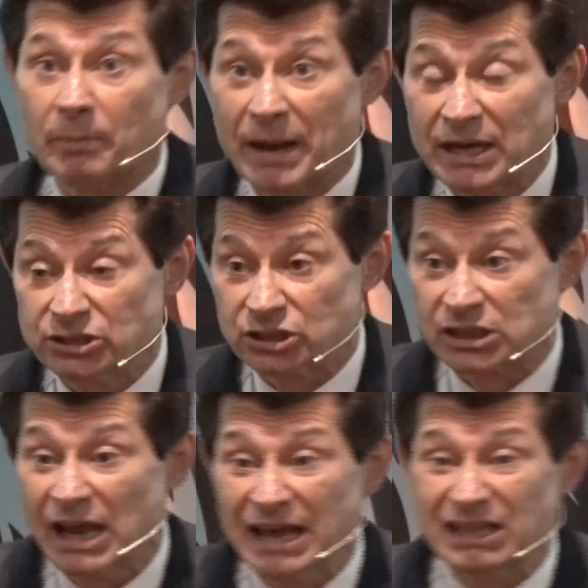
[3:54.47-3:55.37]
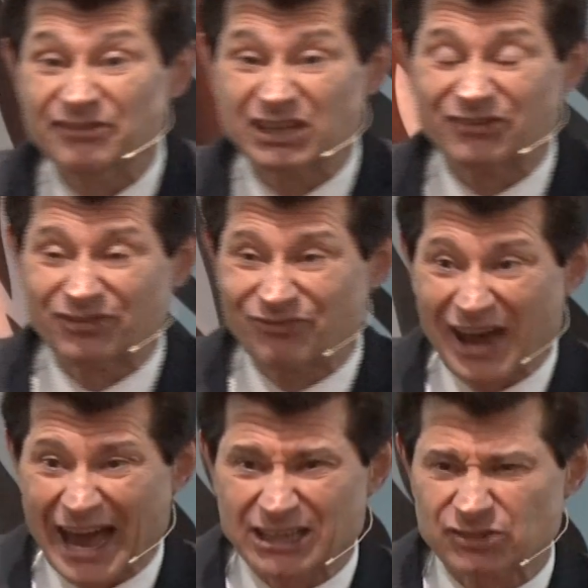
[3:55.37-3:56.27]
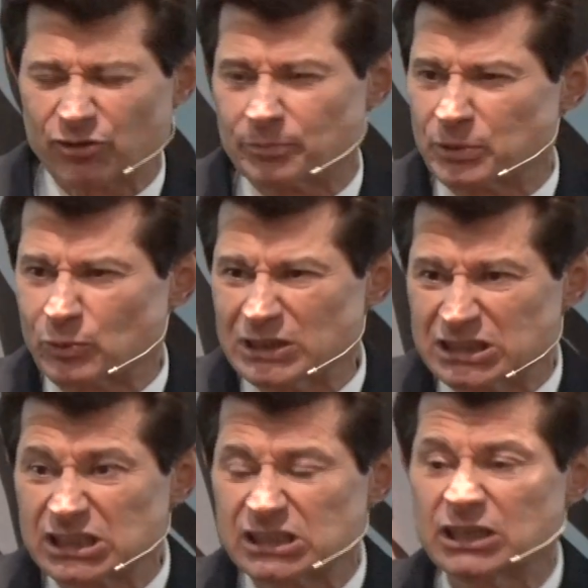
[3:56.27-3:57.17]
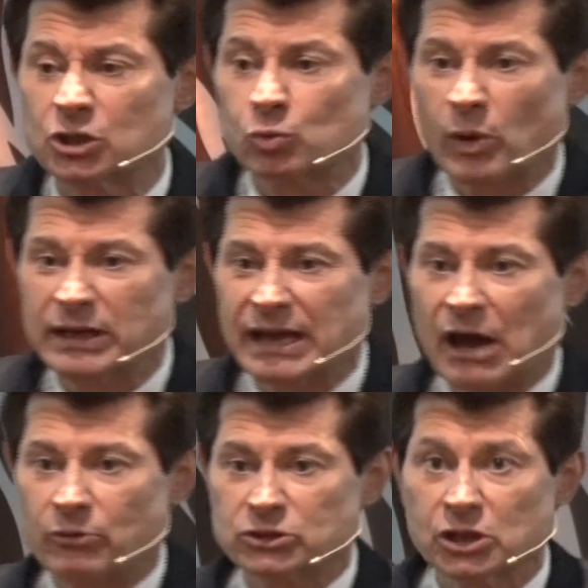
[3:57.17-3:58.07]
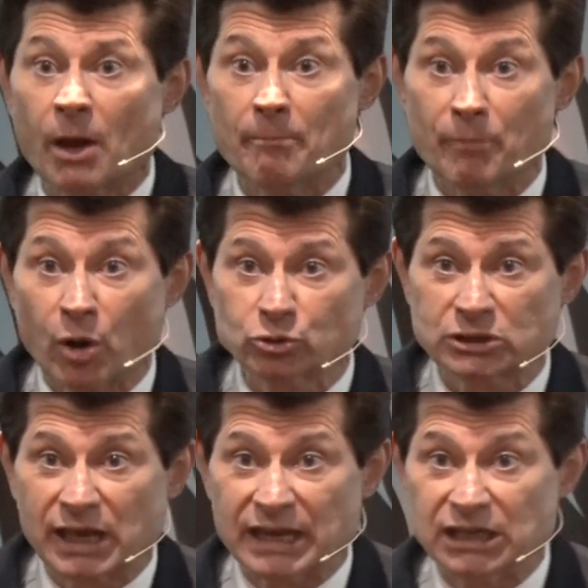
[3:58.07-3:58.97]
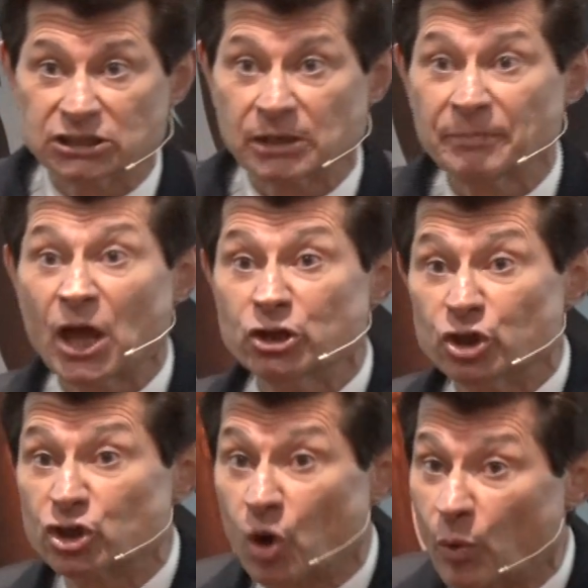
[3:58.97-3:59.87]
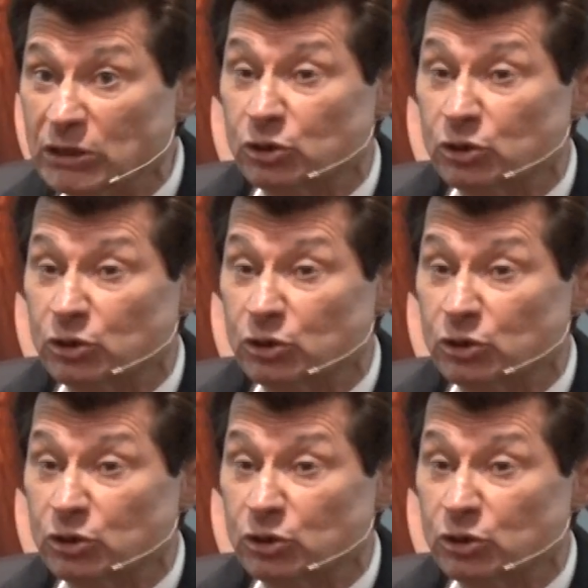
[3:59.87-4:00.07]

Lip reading: pages, that if you can fast for between 16 and 20 hours most days, you're going